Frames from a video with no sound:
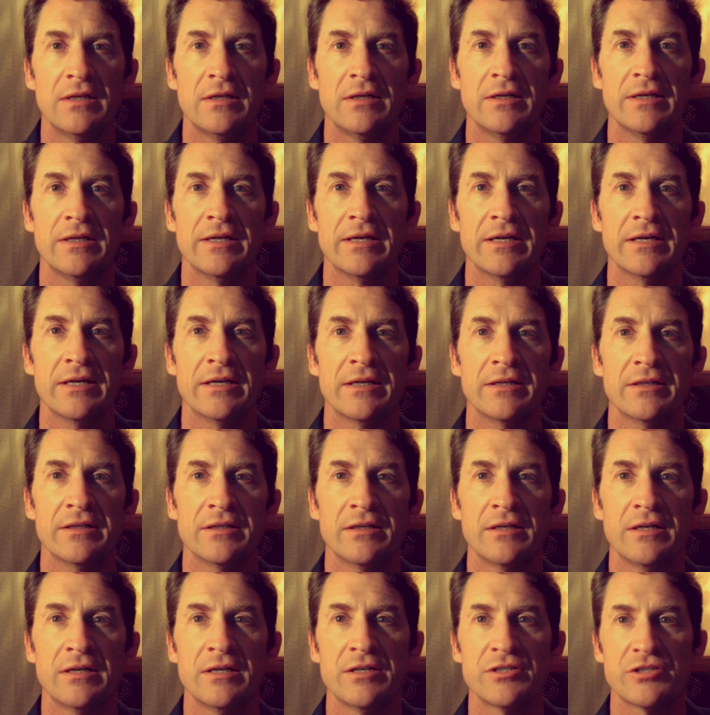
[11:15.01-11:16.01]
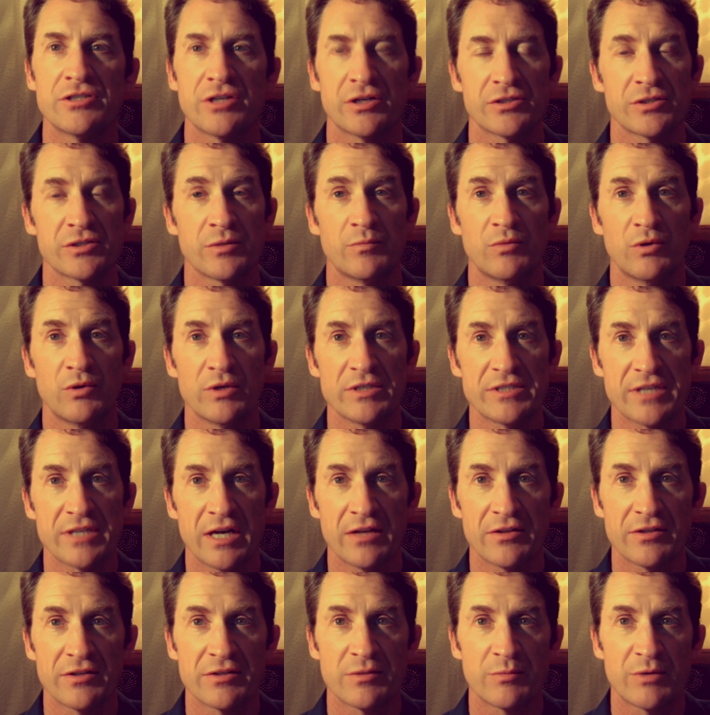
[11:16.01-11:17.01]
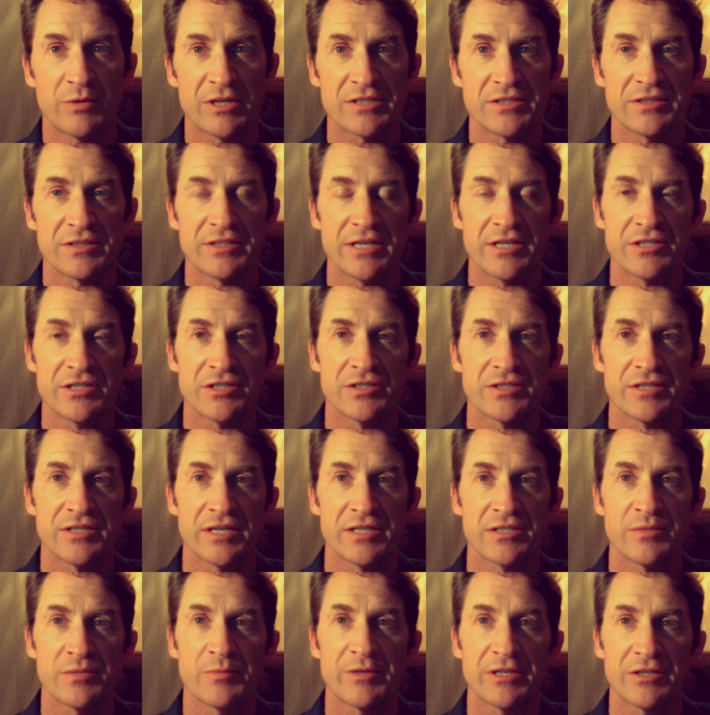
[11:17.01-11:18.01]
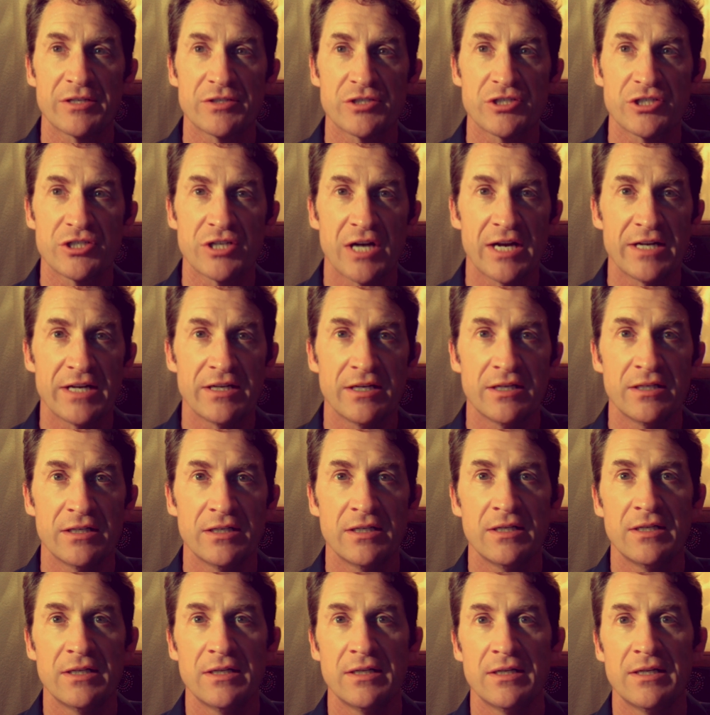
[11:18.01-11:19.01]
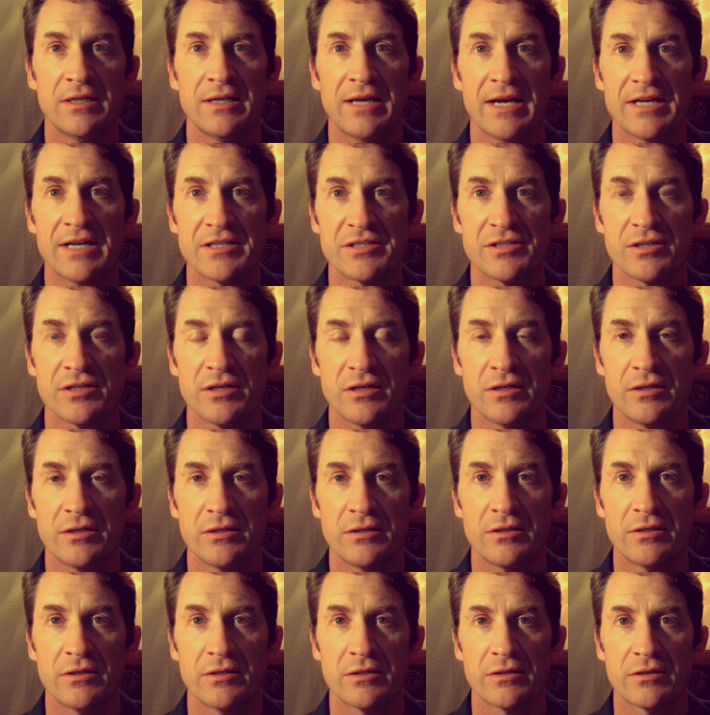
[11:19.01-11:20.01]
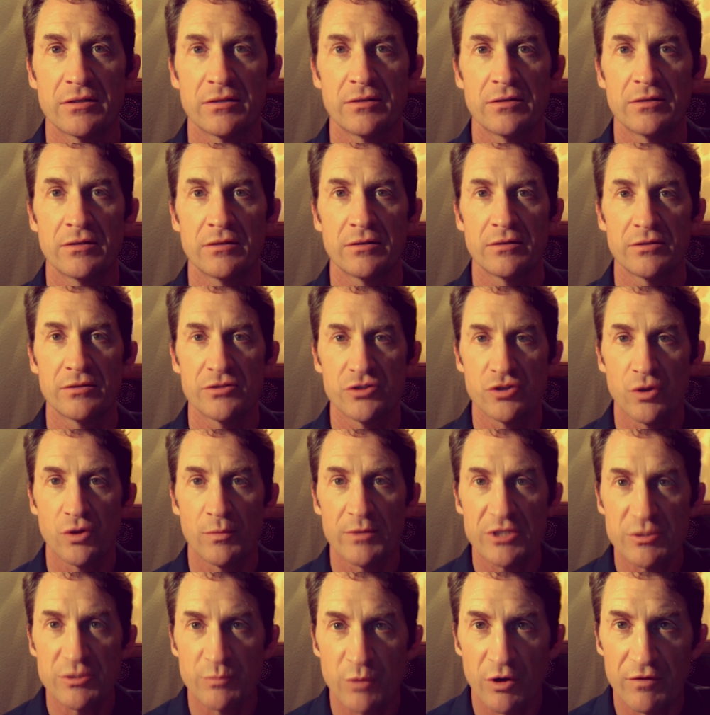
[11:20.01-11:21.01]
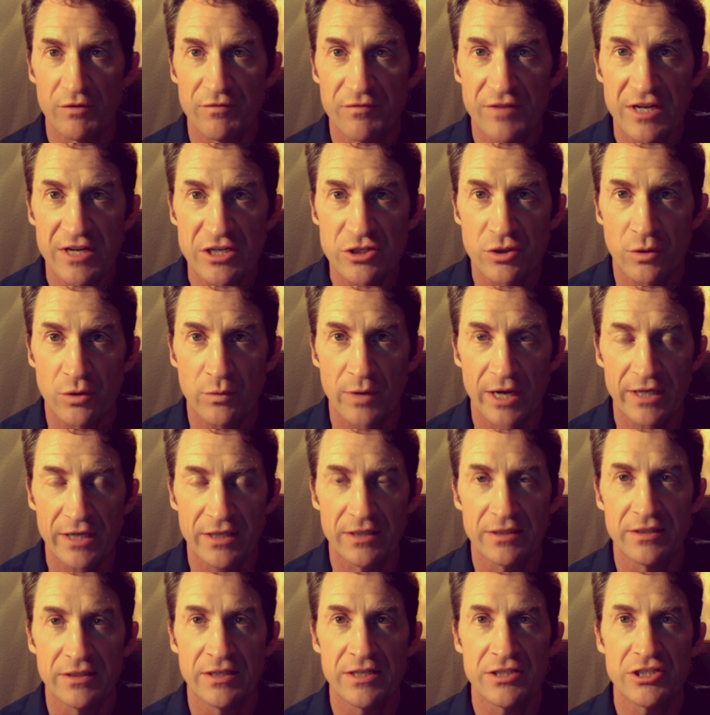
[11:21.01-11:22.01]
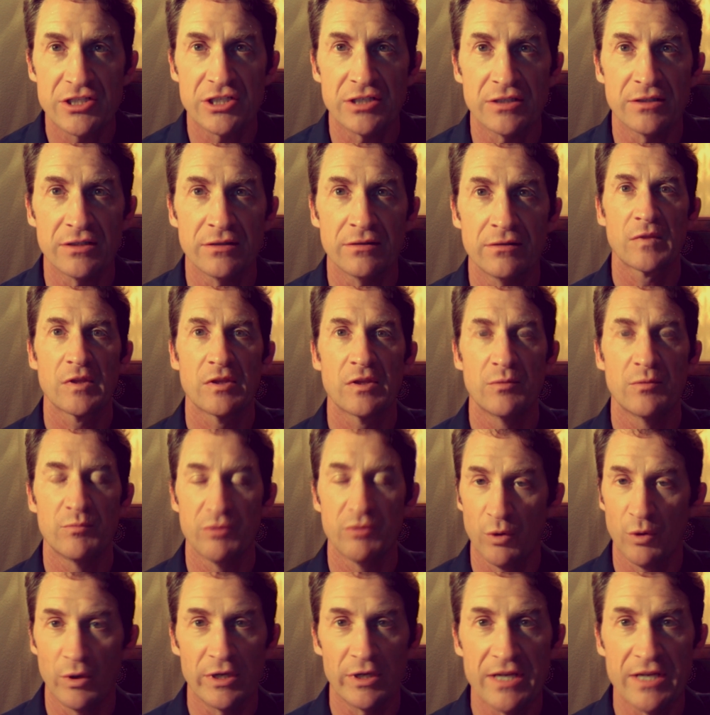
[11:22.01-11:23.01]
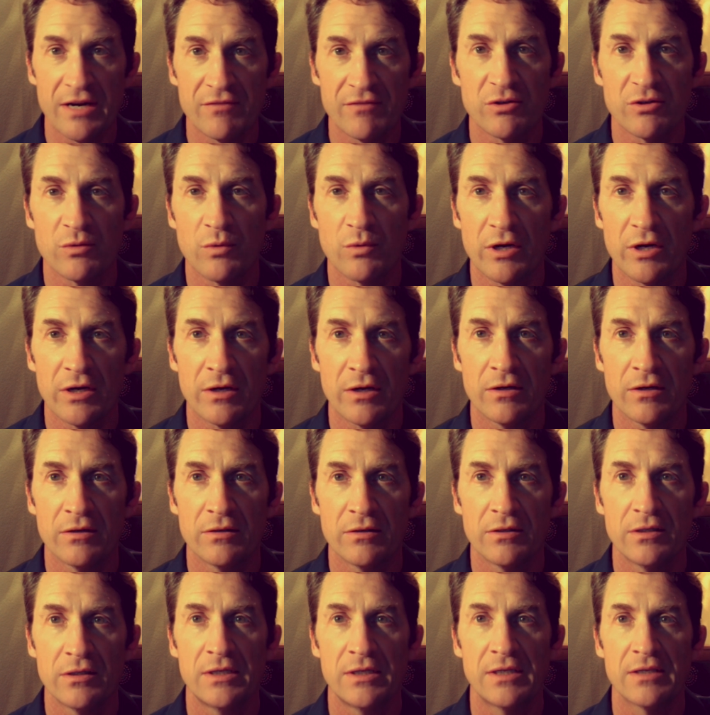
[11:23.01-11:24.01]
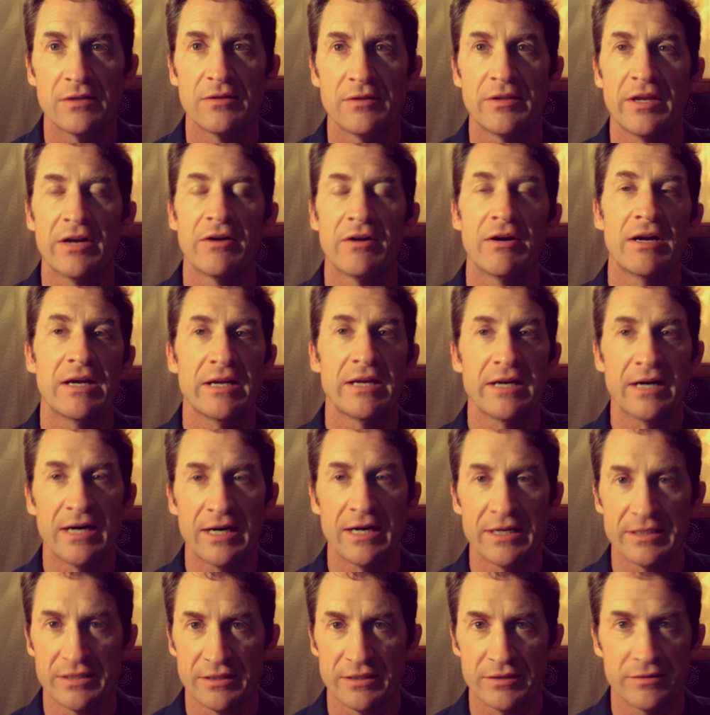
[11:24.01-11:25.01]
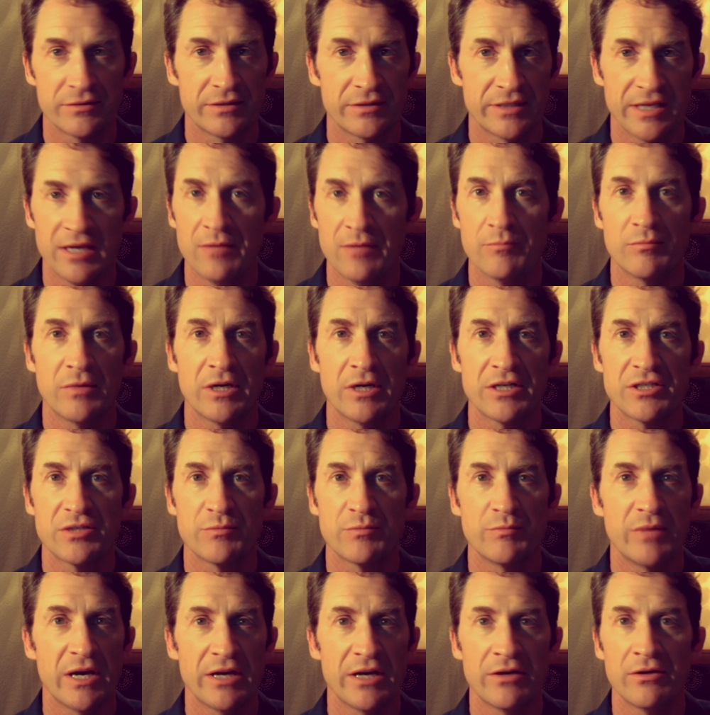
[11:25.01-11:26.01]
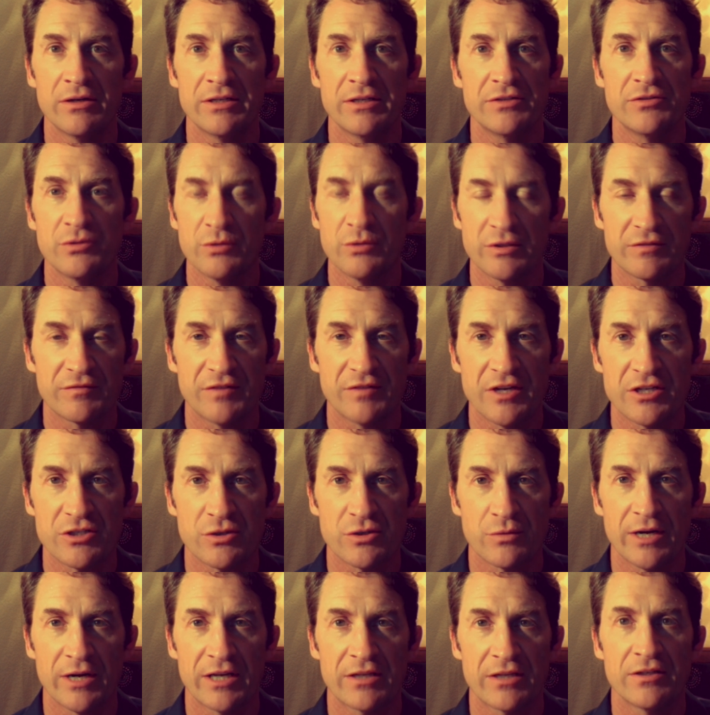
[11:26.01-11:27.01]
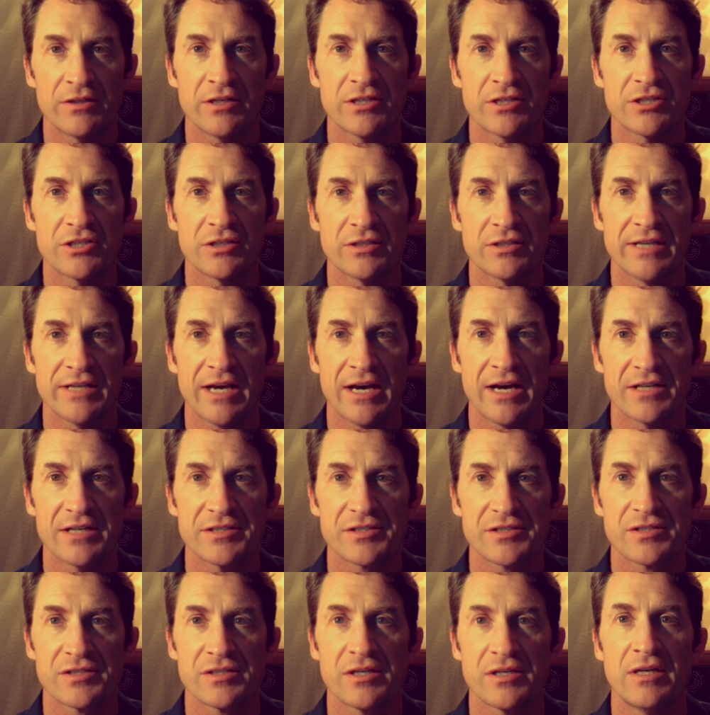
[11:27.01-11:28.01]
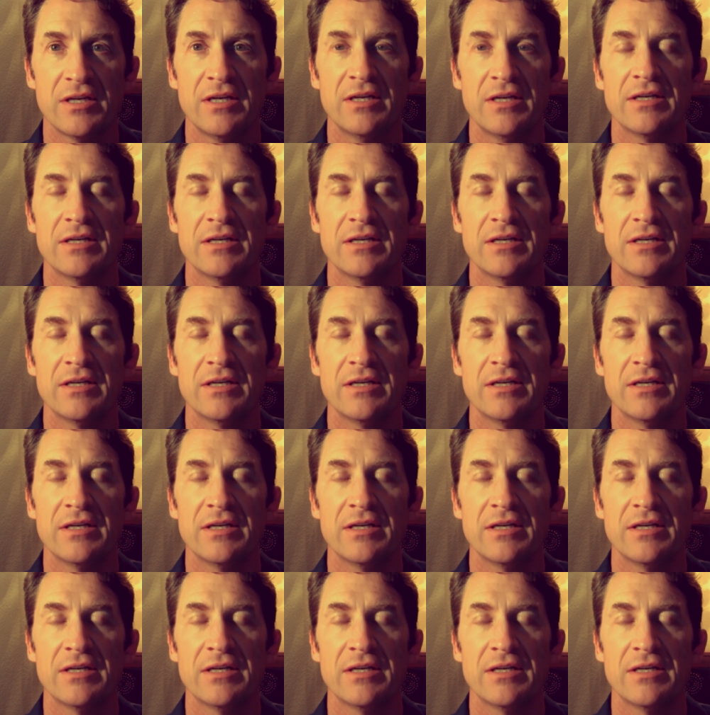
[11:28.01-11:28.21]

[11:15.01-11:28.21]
And she also points out that the presentation says that because China has so much more facial recognition deployed everywhere, their AI can get much better at doing facial recognition tasks.